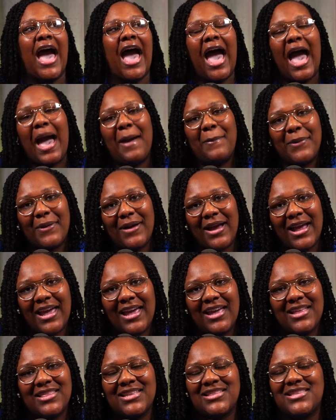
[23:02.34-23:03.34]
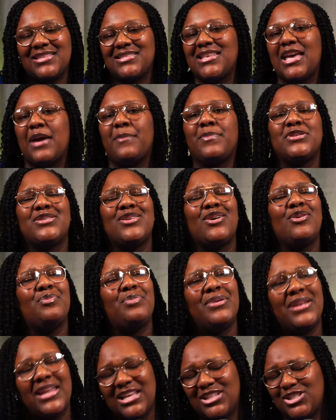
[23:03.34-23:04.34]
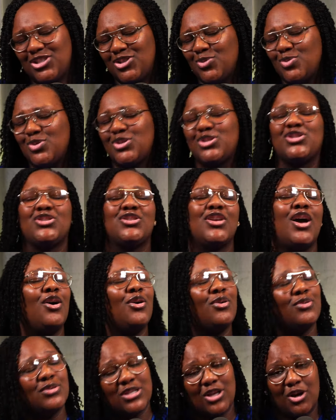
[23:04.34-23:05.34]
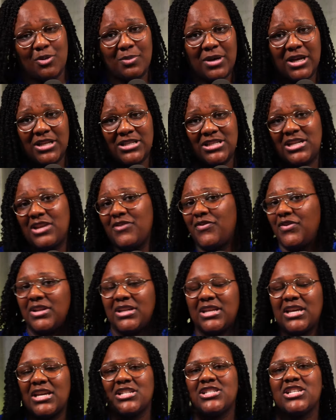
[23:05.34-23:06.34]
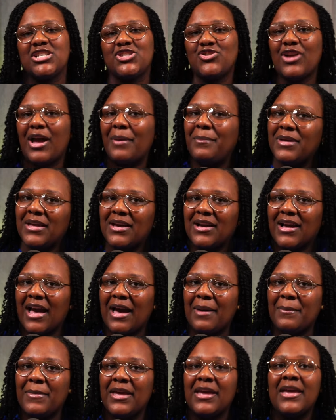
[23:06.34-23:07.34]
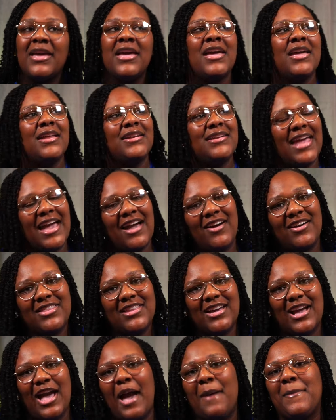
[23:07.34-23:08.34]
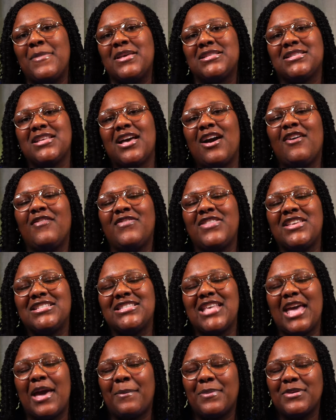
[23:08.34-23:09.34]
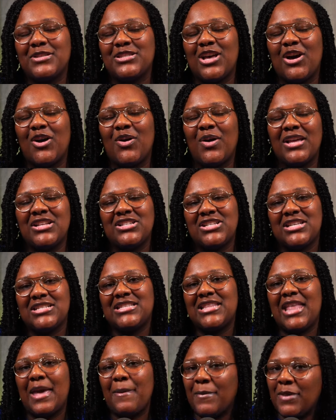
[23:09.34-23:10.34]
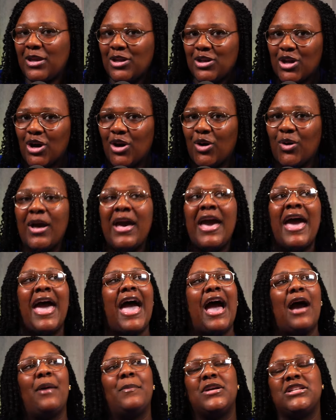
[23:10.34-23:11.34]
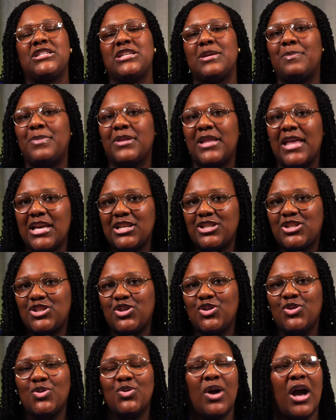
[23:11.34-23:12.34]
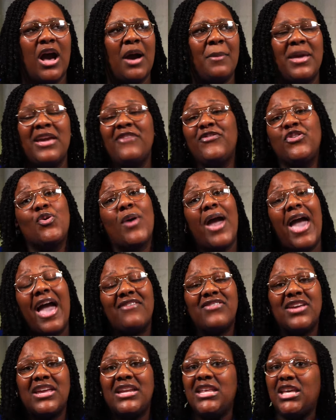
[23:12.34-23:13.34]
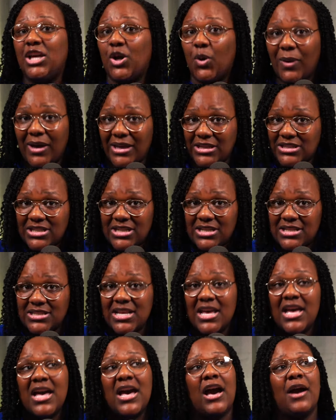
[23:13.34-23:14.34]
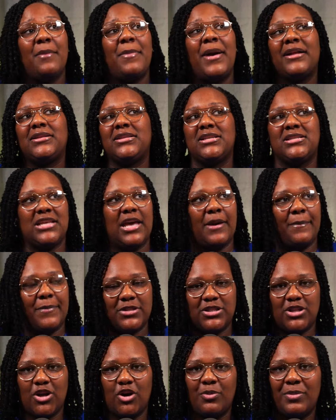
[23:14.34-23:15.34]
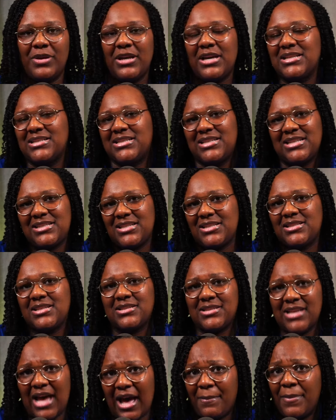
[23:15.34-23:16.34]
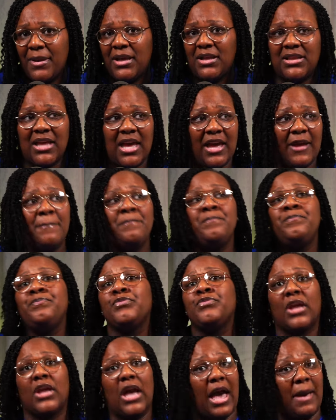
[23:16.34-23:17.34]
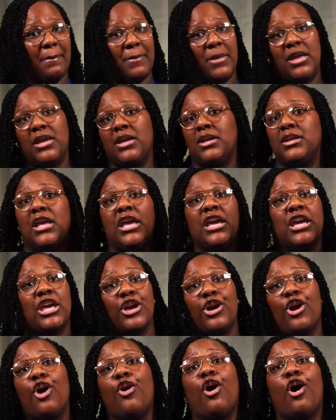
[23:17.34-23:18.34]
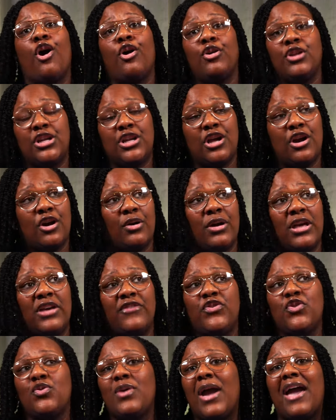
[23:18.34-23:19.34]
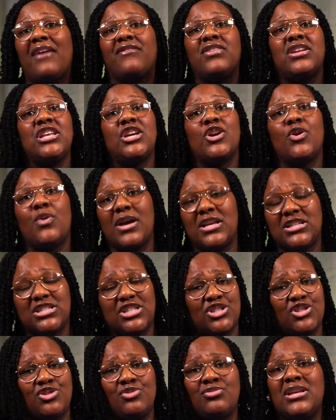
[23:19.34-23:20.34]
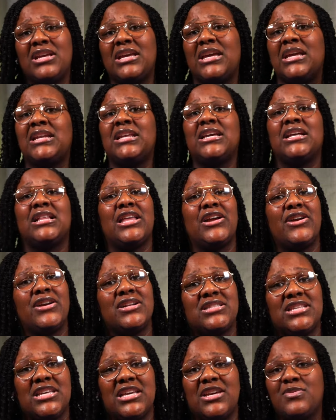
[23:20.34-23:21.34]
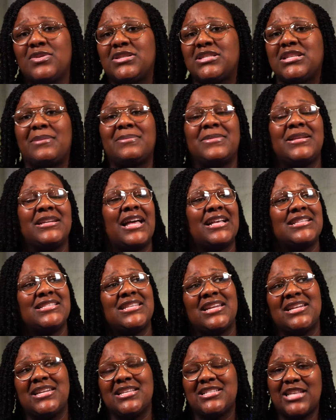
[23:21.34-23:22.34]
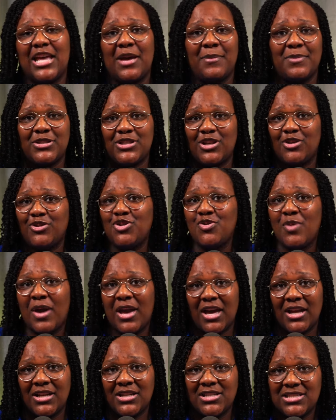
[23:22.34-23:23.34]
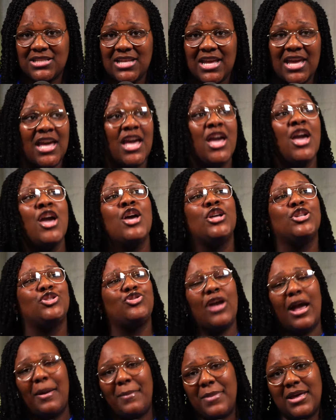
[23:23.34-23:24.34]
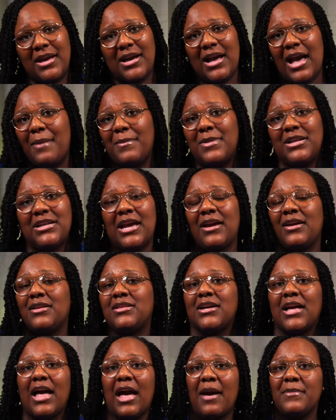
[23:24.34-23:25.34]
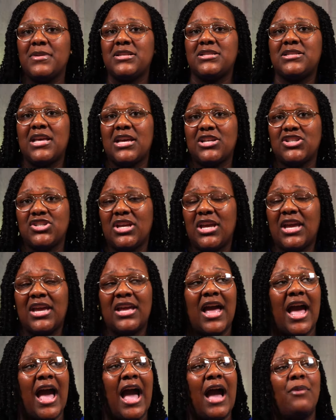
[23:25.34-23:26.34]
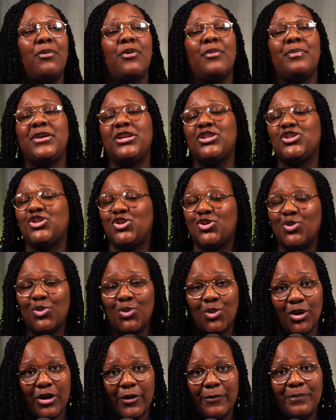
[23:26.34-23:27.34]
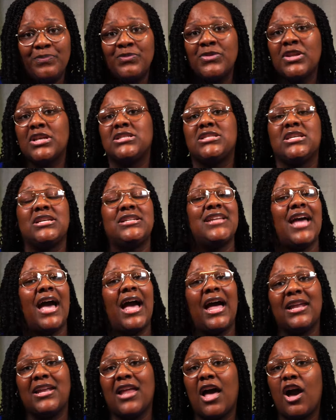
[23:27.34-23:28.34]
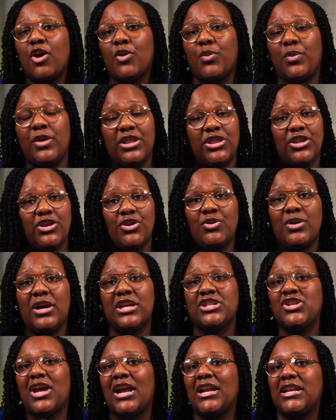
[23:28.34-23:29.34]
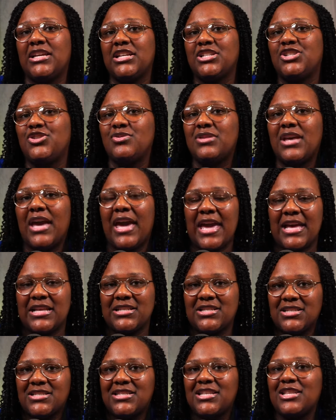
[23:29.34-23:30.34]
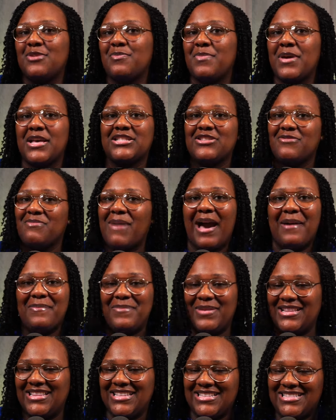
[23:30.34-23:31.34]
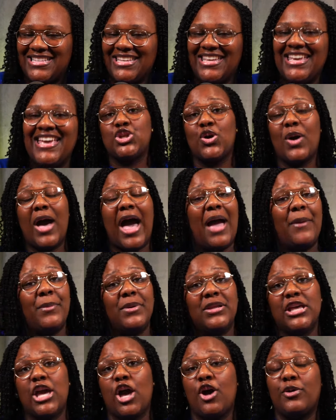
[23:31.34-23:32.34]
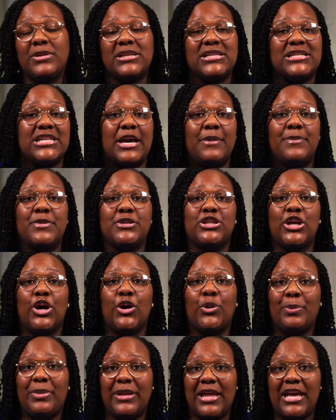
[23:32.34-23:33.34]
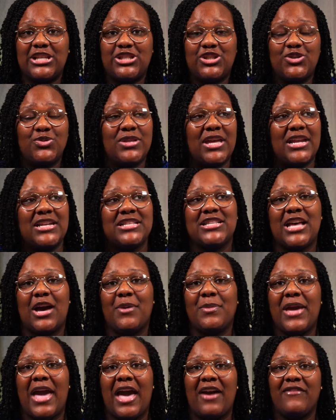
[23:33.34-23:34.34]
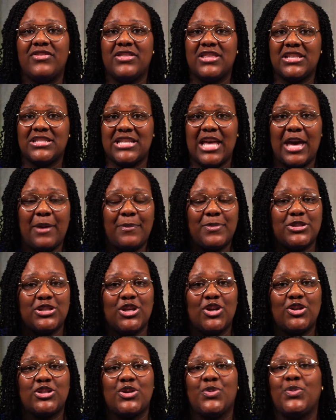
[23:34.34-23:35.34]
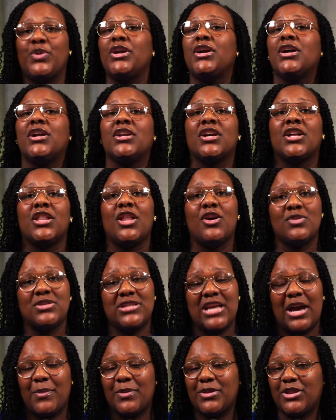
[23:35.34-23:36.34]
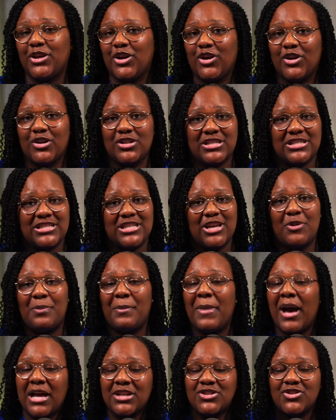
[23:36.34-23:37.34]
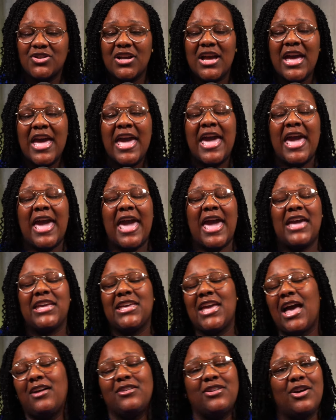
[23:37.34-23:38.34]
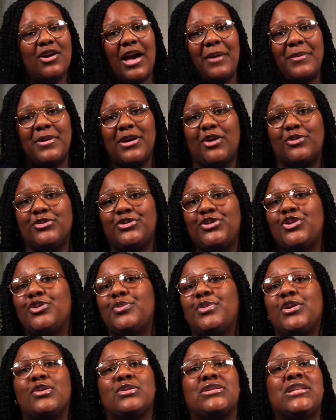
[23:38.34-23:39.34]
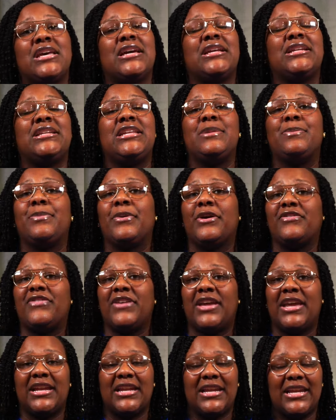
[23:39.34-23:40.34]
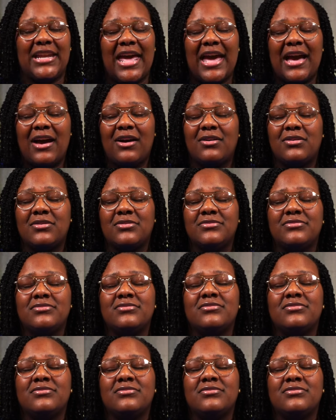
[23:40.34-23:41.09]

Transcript: I pray that this episode blessed you so, so much. And if it did, just drop me a comment down in the comments of this episode and just let me know how much it blessed you. If you have any questions about this episode, because this is a topic that, I mean, it can go on and on. If you have any questions, you need any clarity, it was something I said in this episode you ain't understand, drop me a comment down in the comment section and I will be sure to dialogue with you and try to get you the answers to the best of my ability. So I really hope this episode blessed you. That is all we have for this episode. So we're going to close out with the Girl Just Heal mantra, and y'all know how we're going to do it. We're going to take a deep breath in and out.